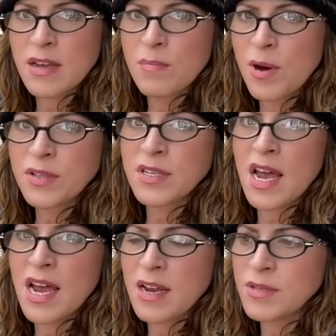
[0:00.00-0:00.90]
And both
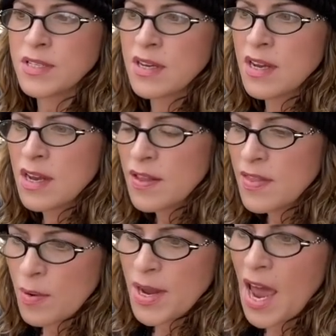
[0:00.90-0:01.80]
times
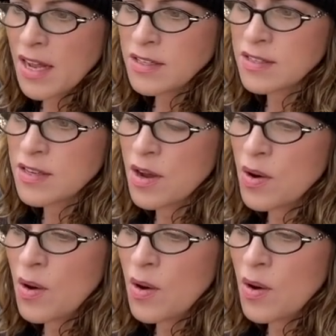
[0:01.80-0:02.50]
that we had snow,